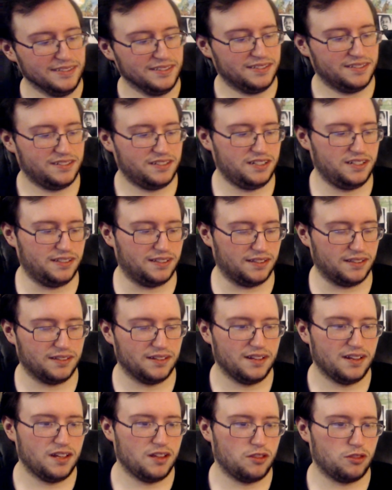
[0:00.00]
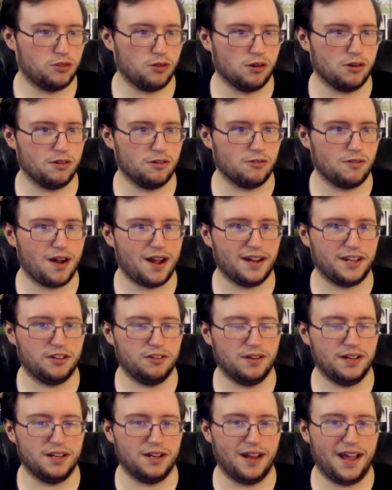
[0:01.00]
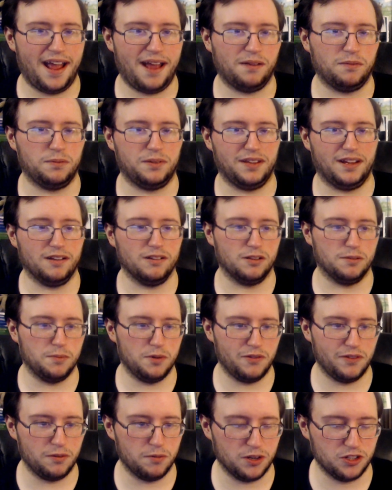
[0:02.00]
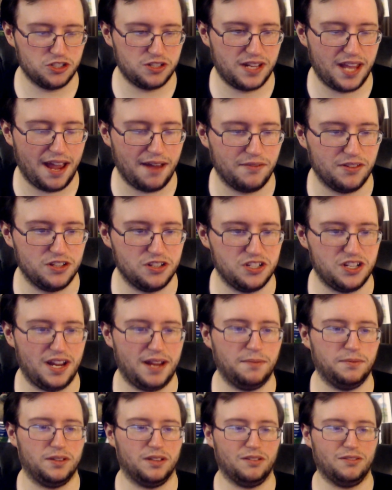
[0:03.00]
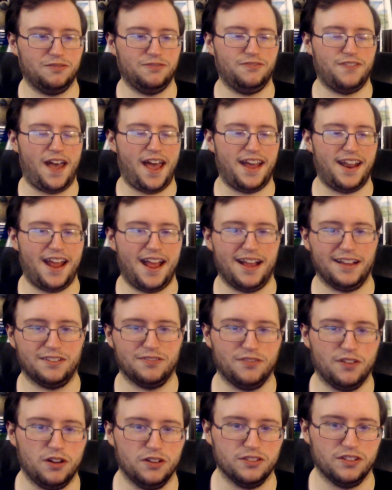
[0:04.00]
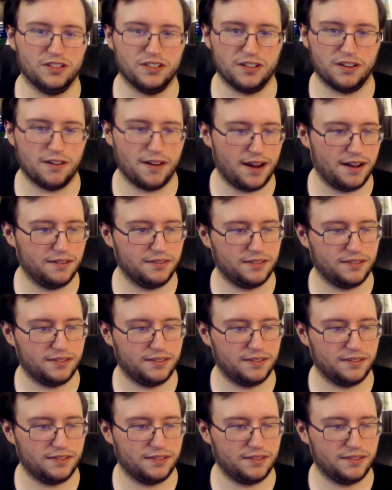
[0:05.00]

Jesus. Thorough Rock, you'll hit an Adam Sandler movie where Kevin James's fat ass falls on the ground.